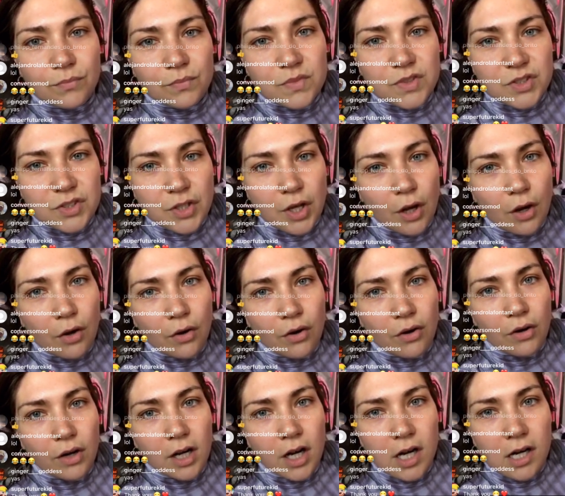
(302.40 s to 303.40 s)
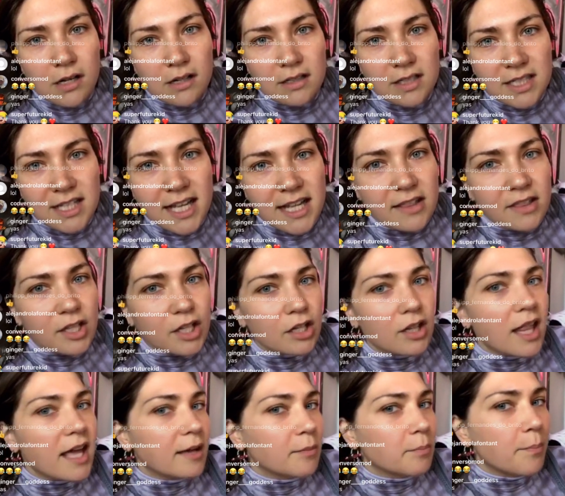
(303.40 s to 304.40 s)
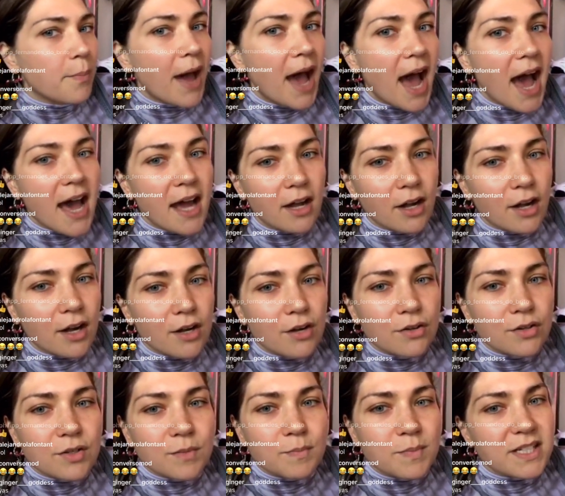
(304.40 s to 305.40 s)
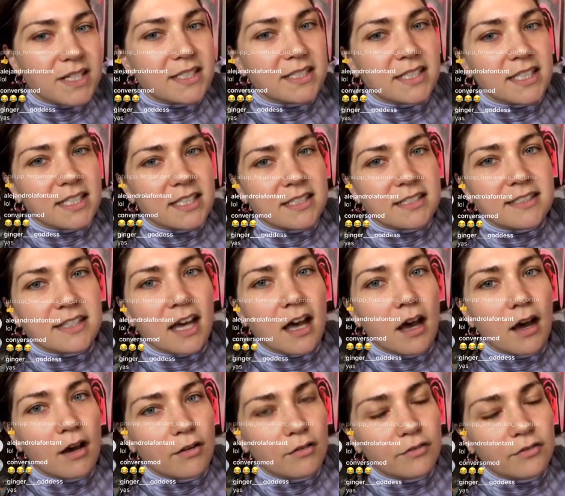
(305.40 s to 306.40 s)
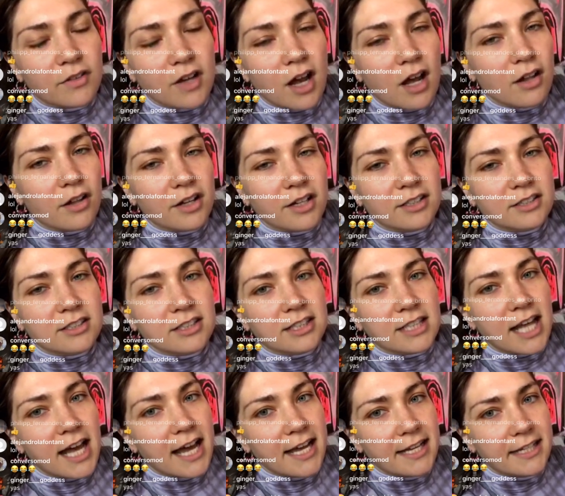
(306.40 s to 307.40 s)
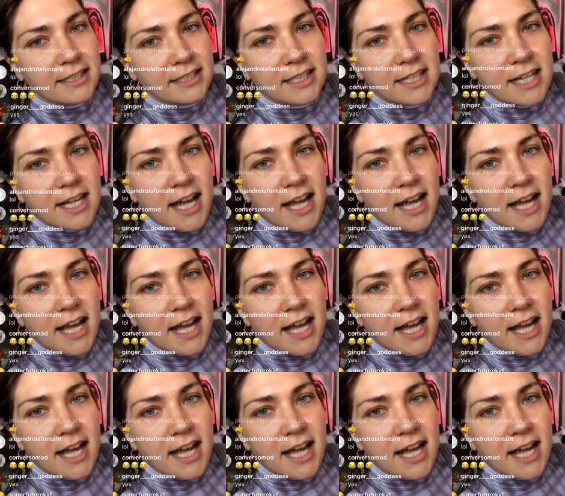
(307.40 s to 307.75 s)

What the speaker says: So they're like patterned pieces of colored clay,